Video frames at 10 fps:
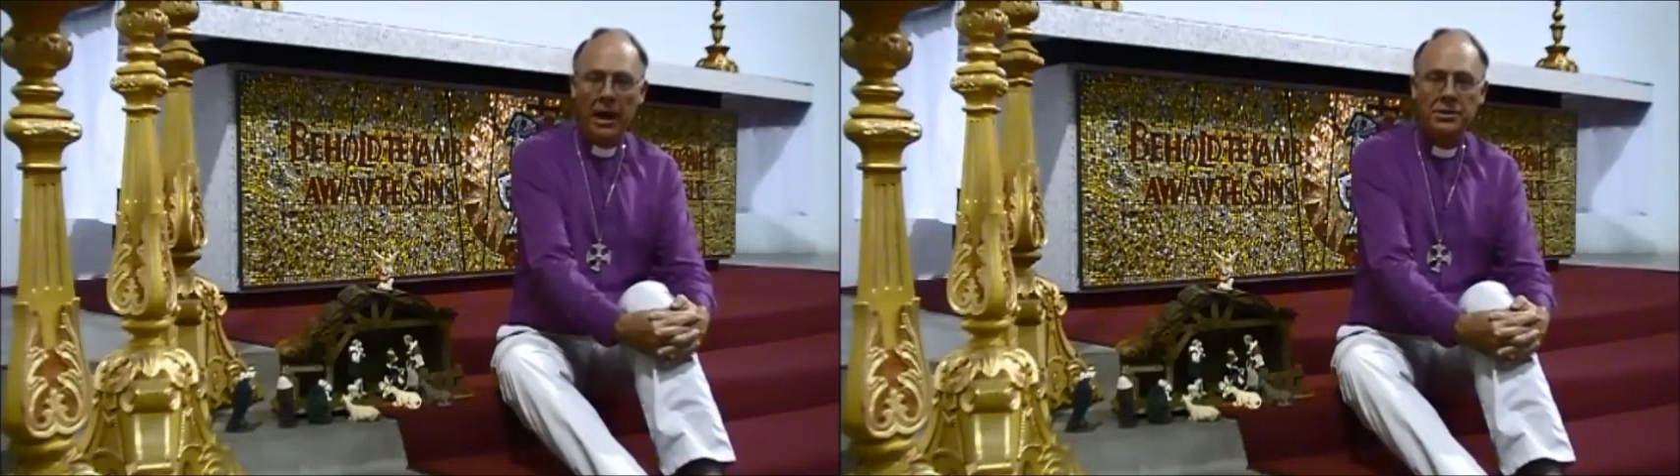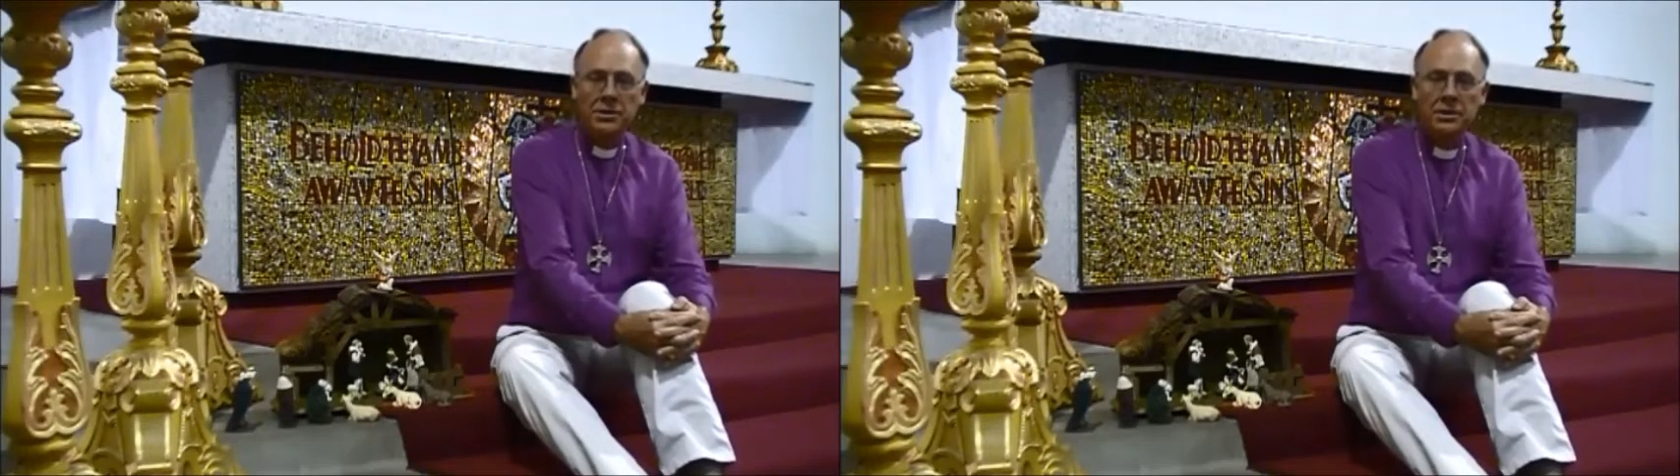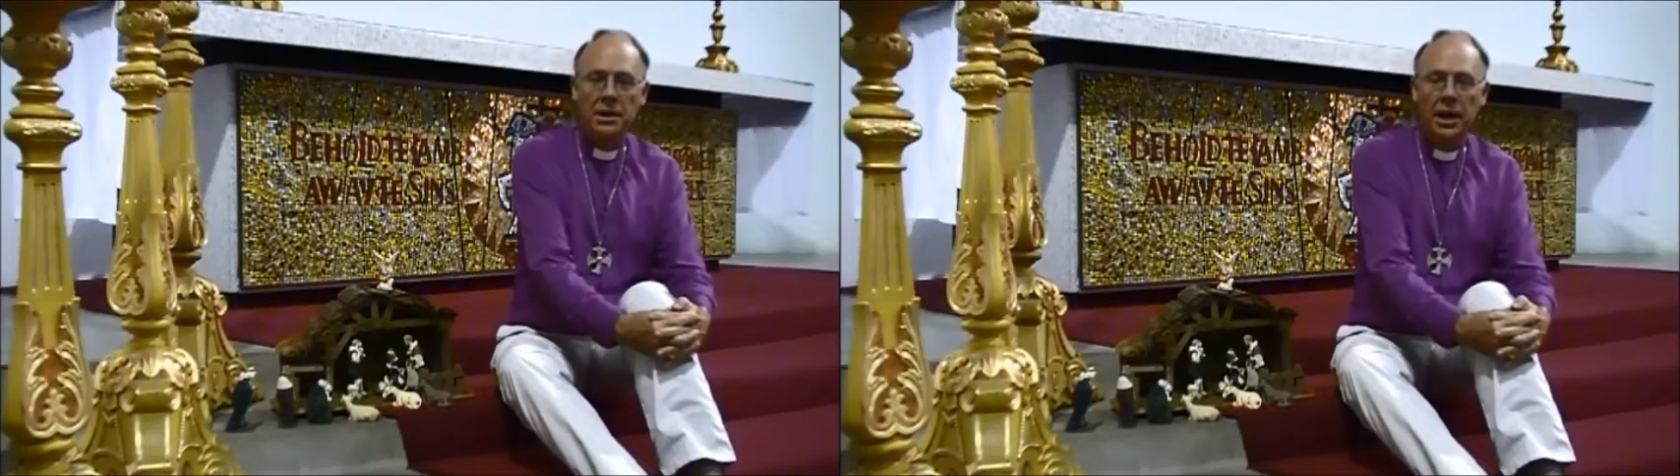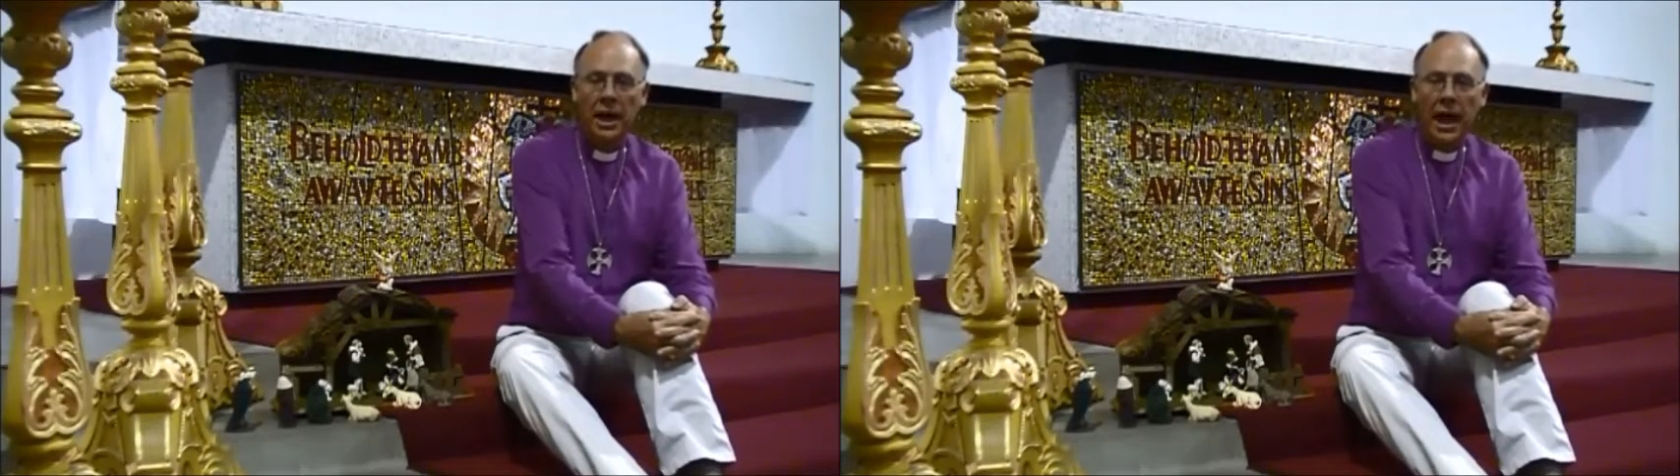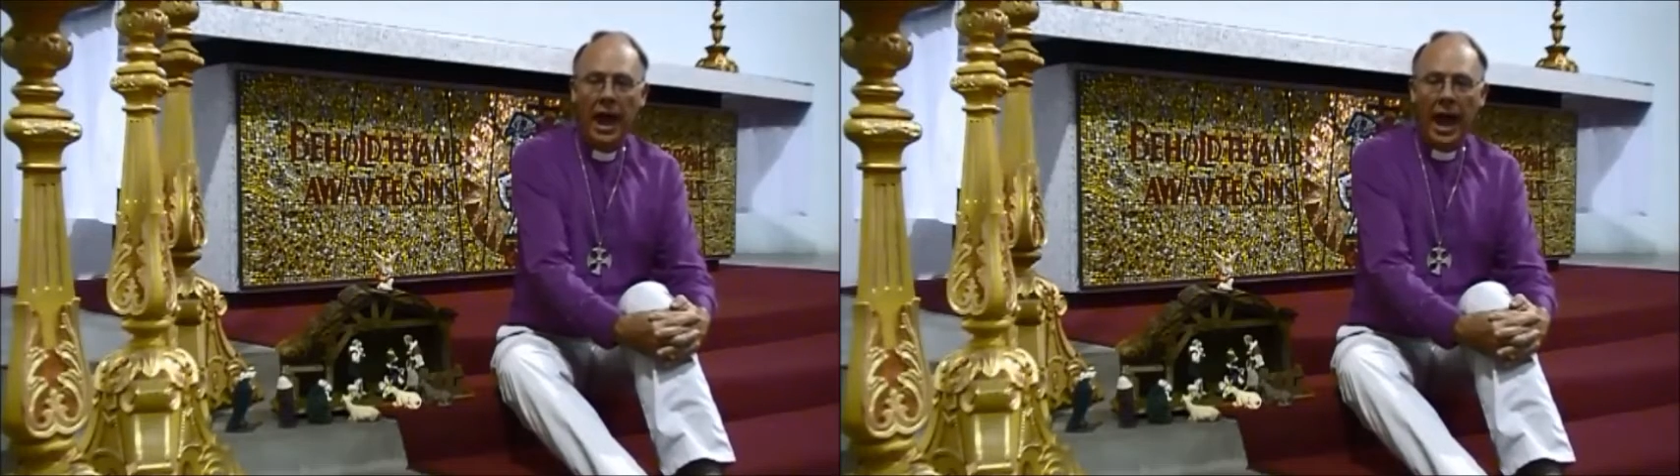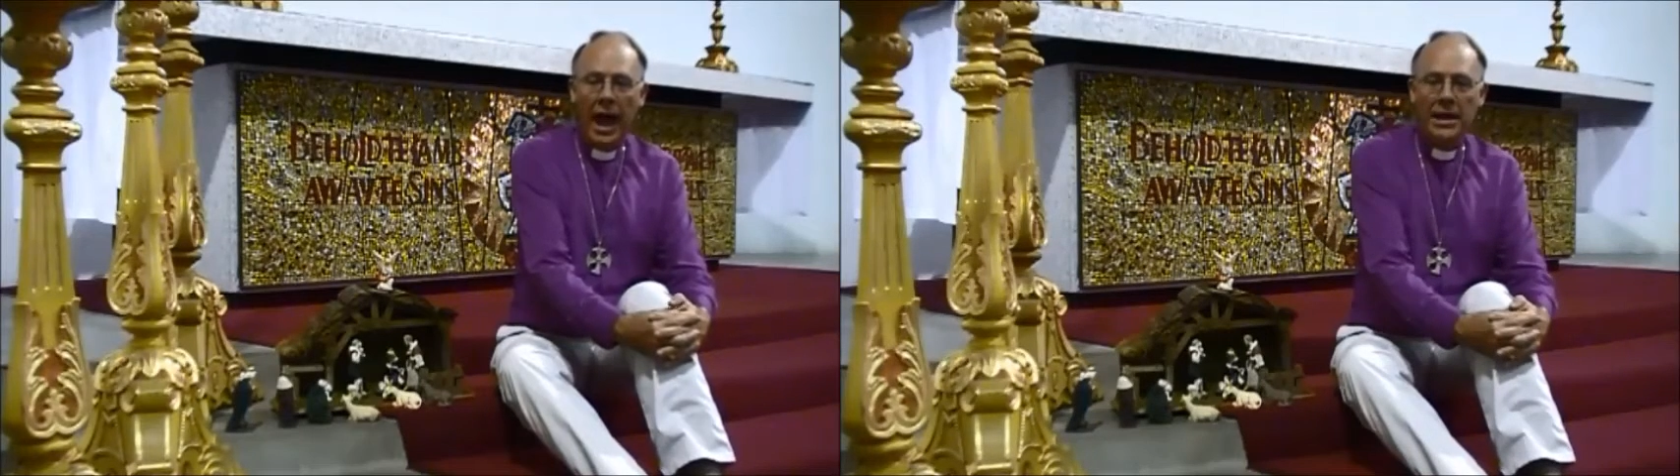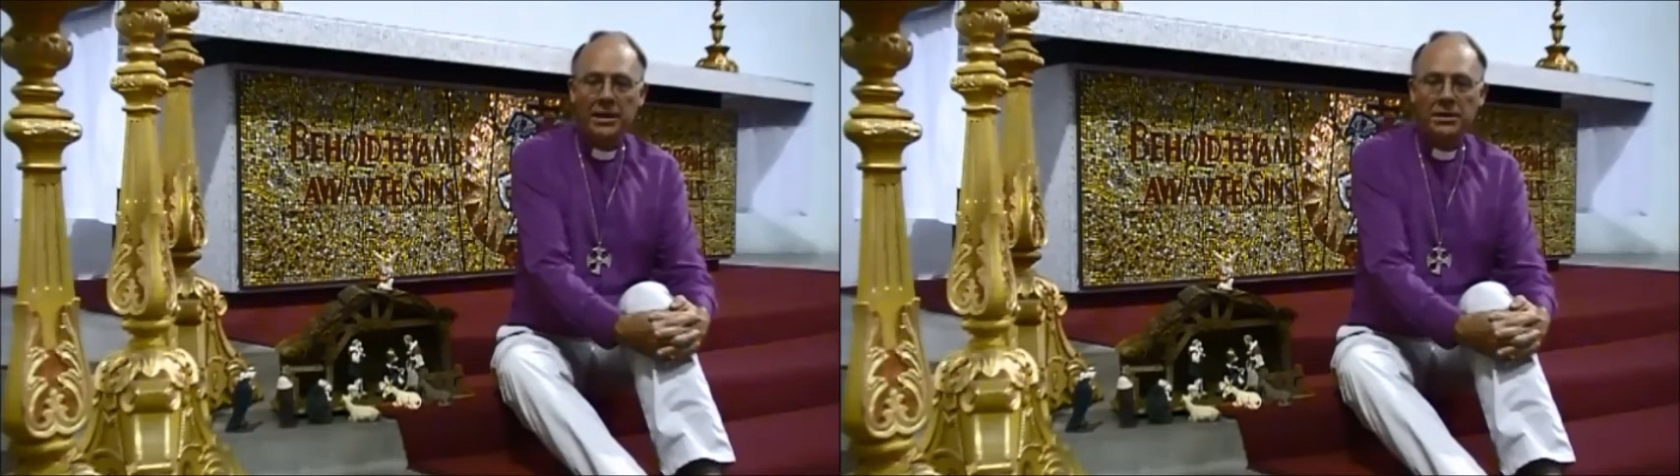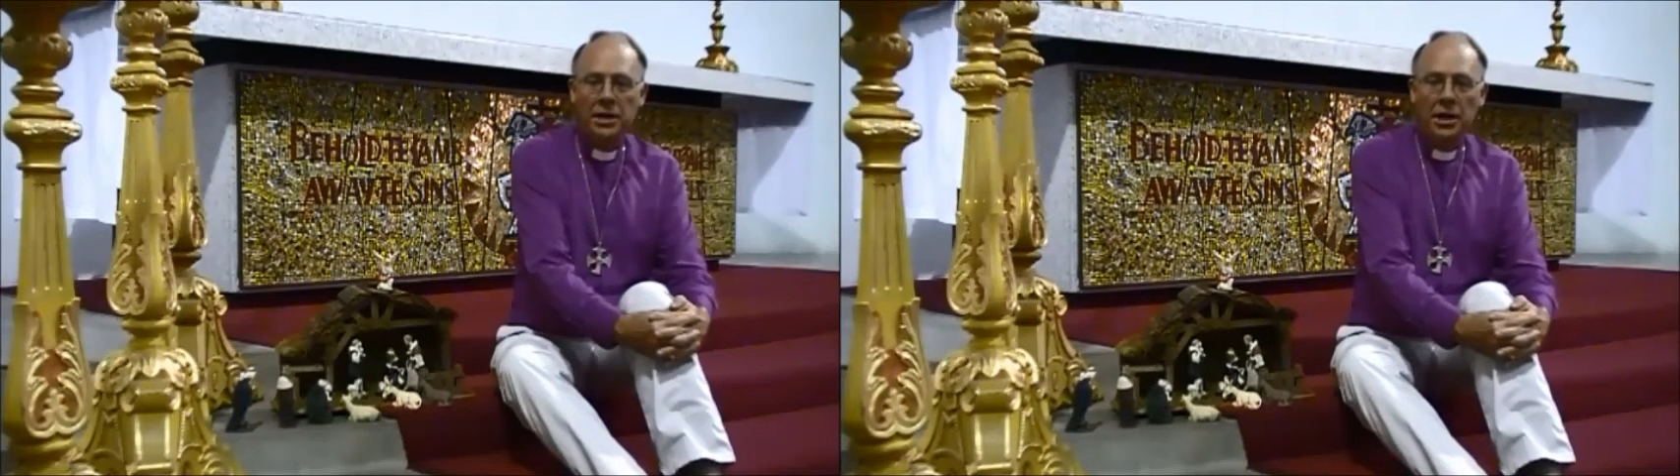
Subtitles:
us and